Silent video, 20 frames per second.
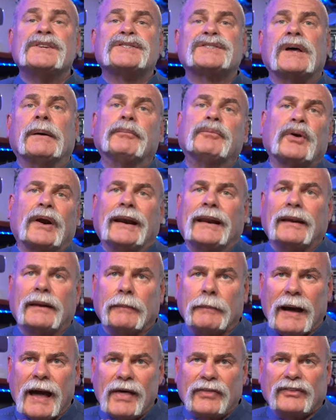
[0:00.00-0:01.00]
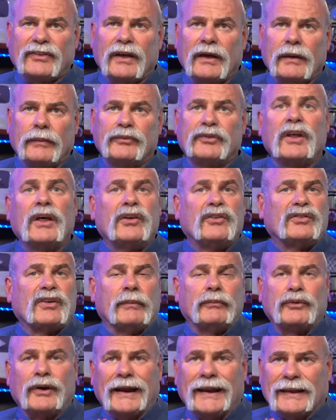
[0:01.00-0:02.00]
Some drain into bathtubs,
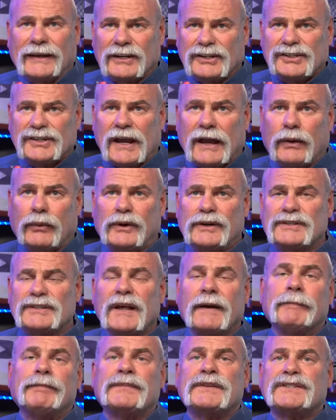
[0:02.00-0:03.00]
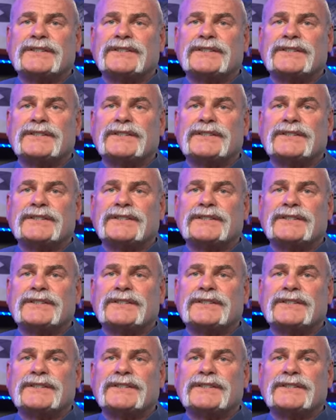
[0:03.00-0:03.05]
some drain into showers,